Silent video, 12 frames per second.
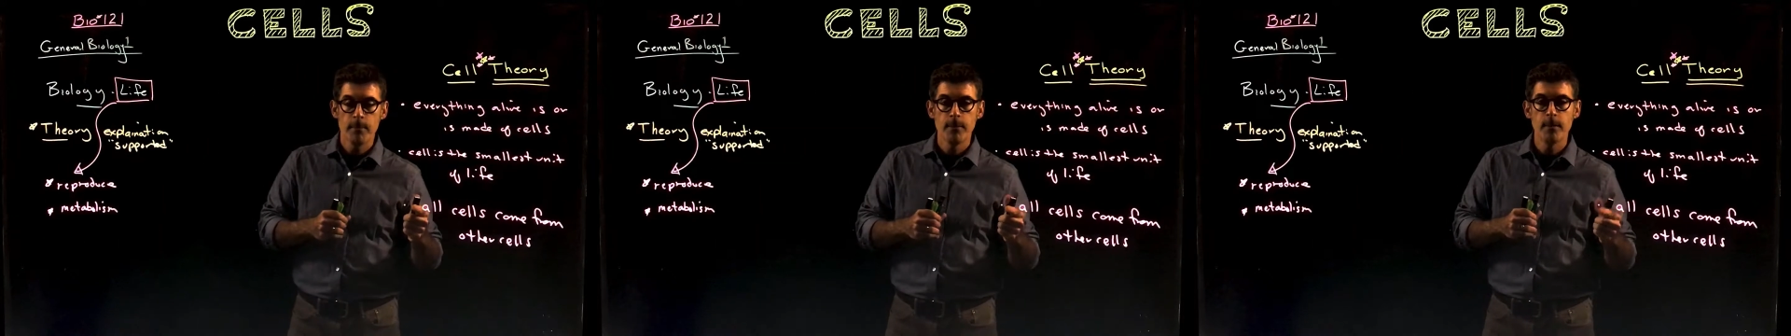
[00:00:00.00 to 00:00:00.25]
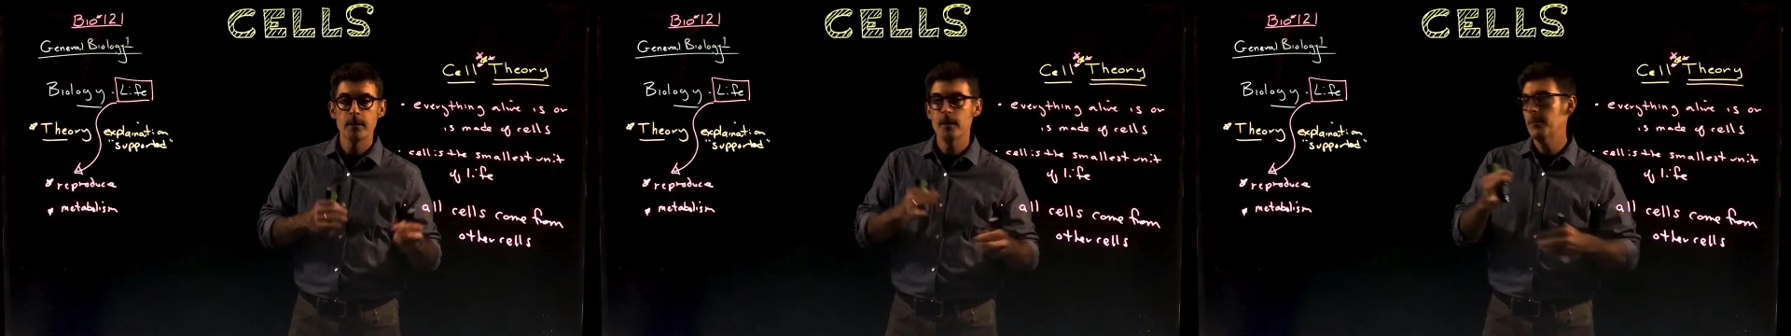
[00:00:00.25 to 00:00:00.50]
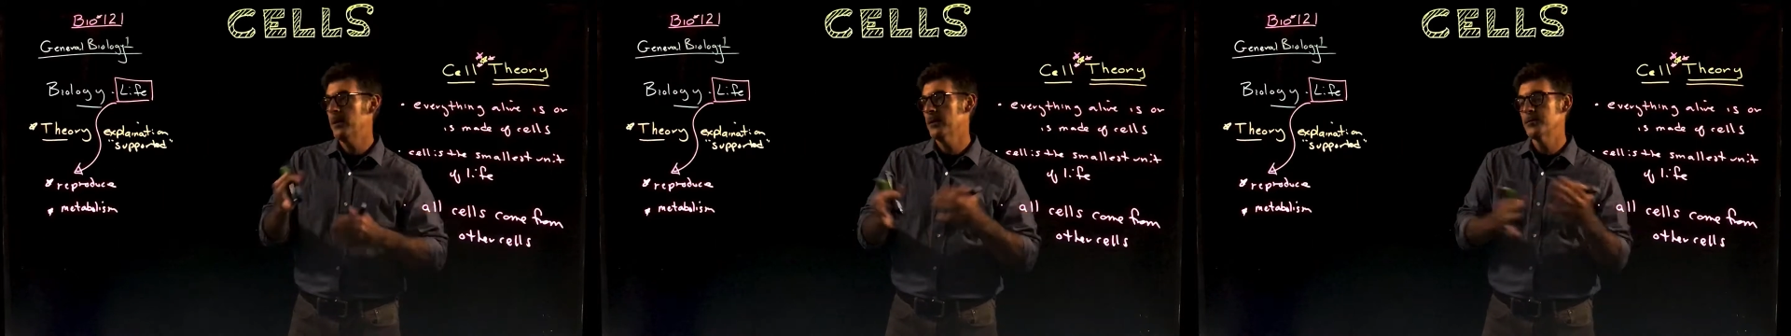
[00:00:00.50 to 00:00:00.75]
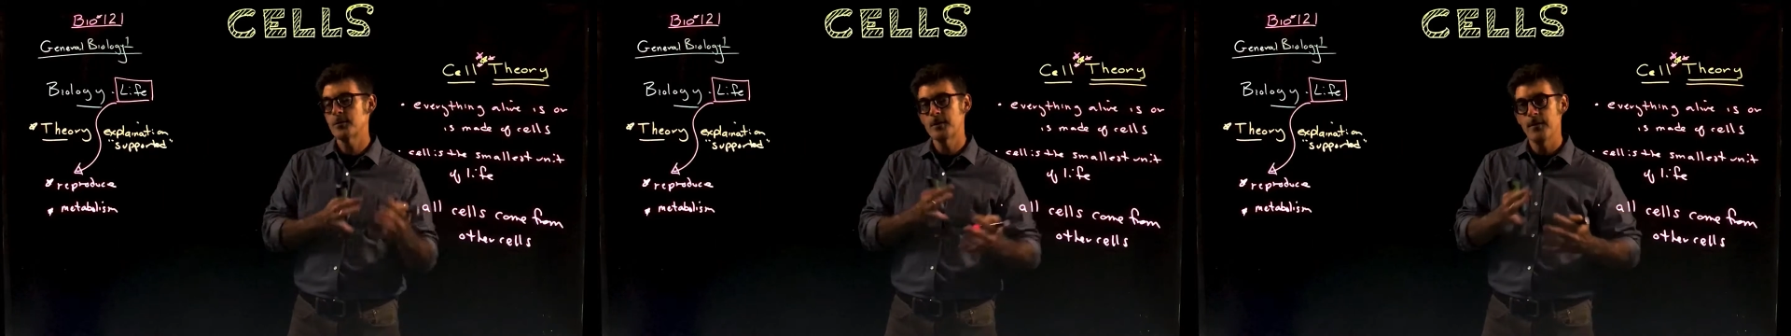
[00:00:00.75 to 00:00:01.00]
there are going to be all
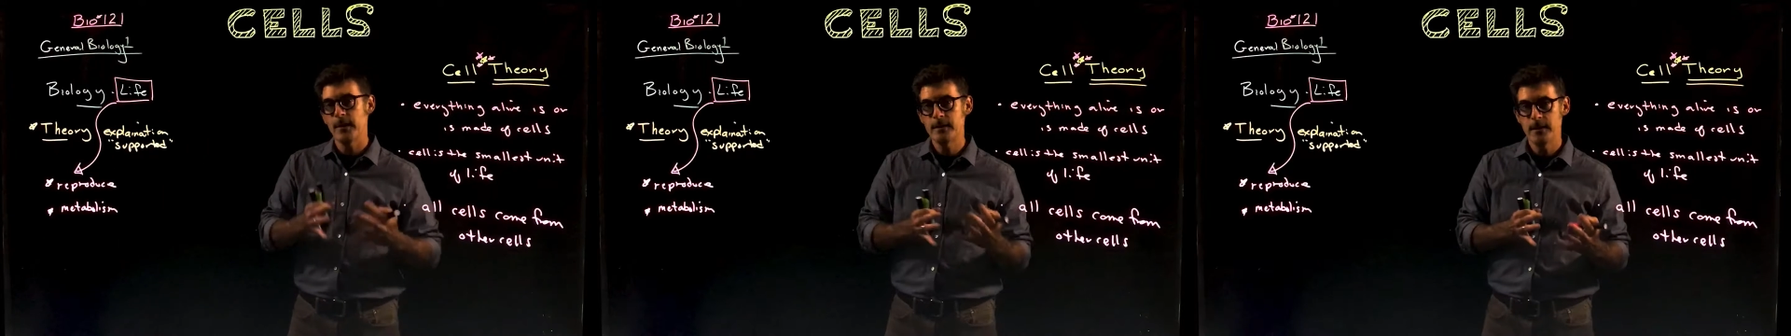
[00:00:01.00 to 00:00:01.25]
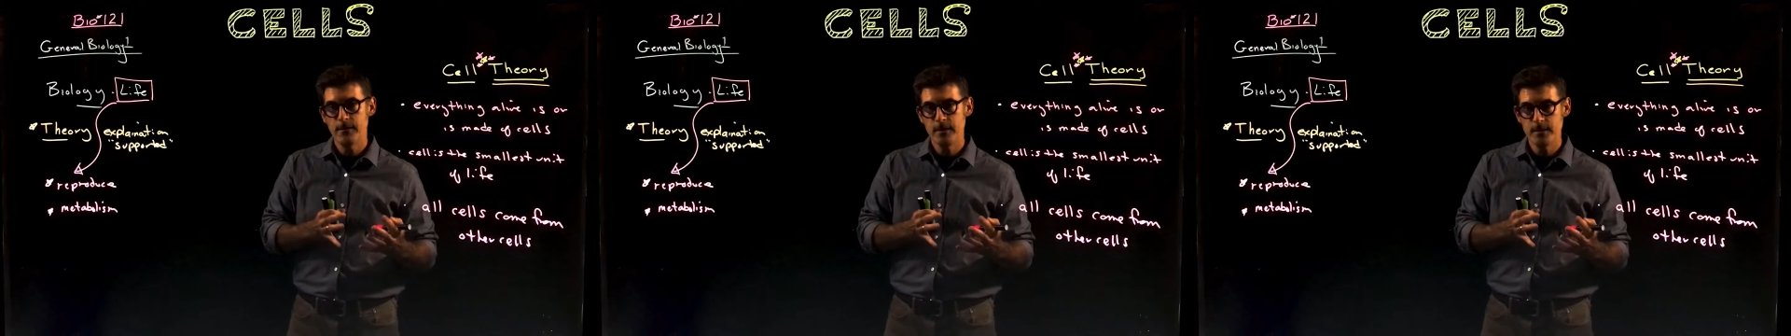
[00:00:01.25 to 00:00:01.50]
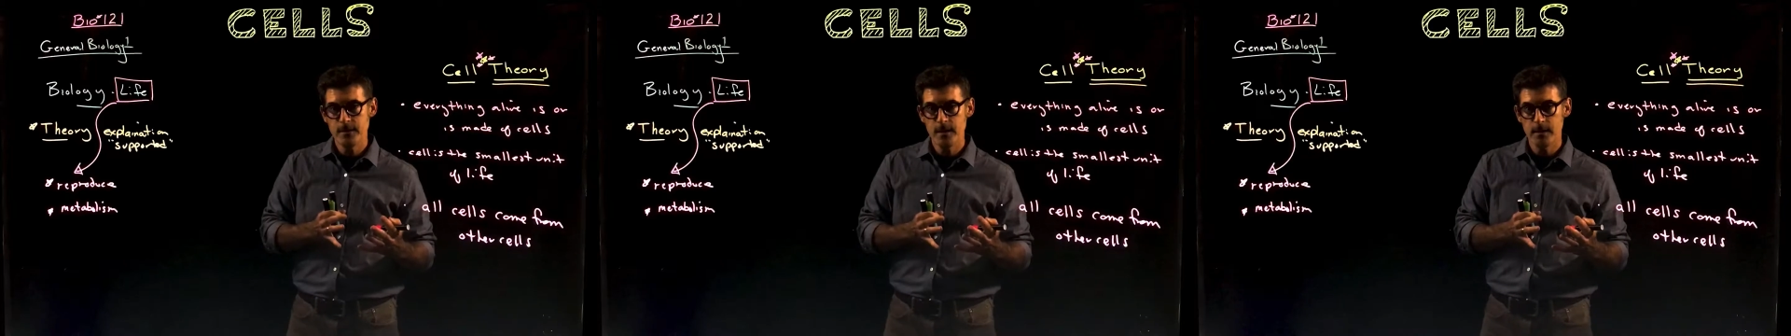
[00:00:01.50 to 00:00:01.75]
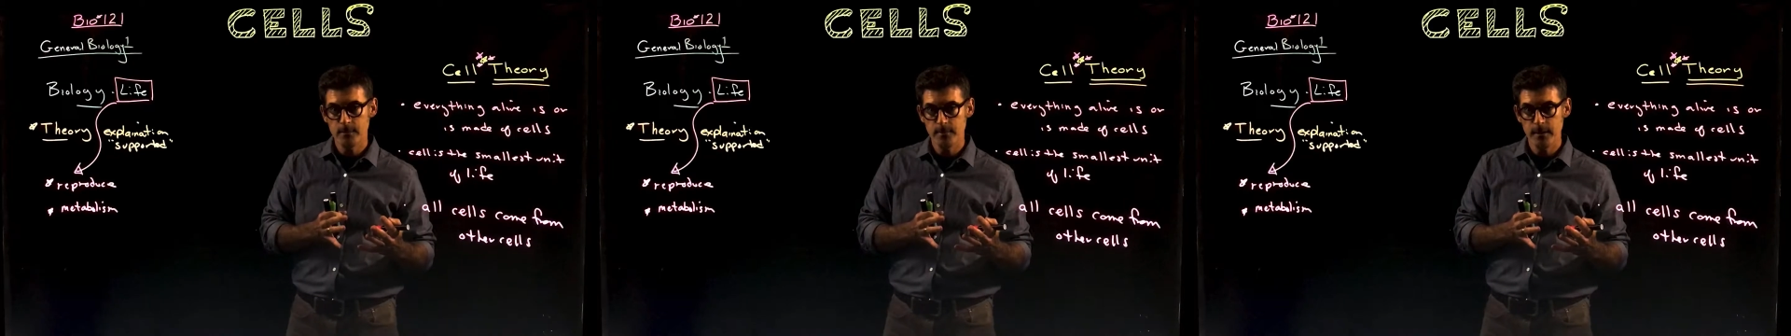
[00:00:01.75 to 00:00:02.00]
sorts of activities
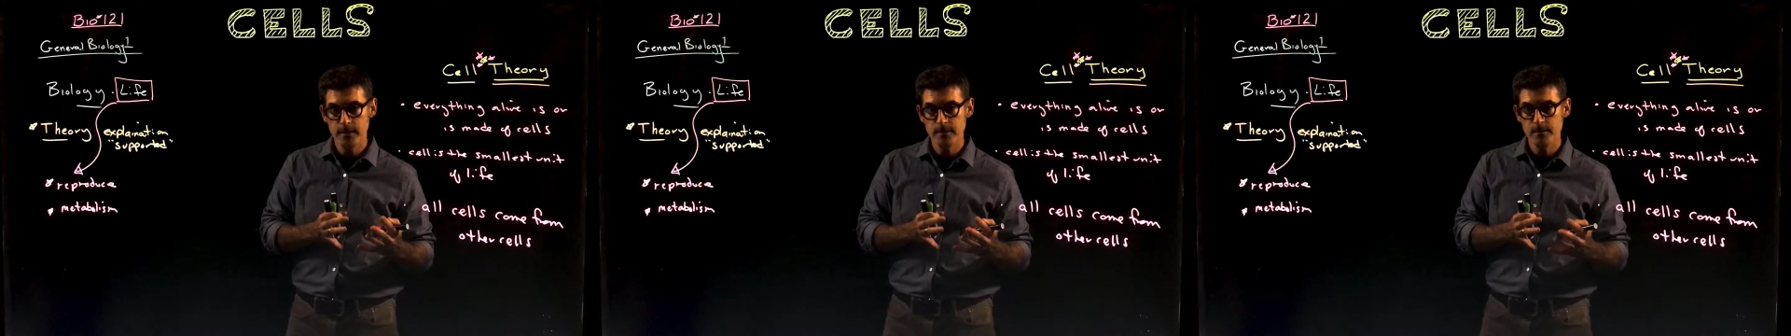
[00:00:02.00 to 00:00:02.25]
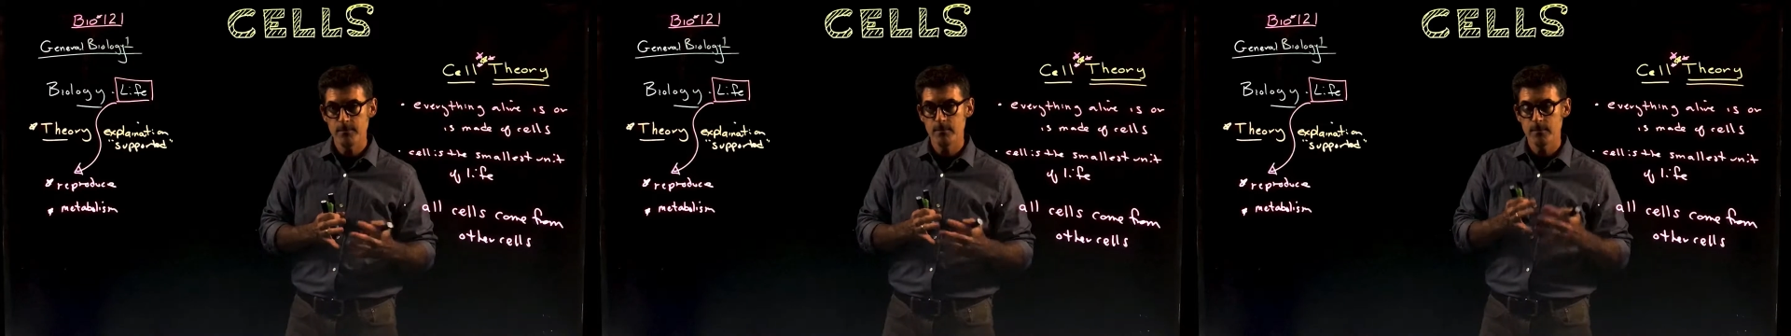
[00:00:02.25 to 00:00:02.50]
taking place.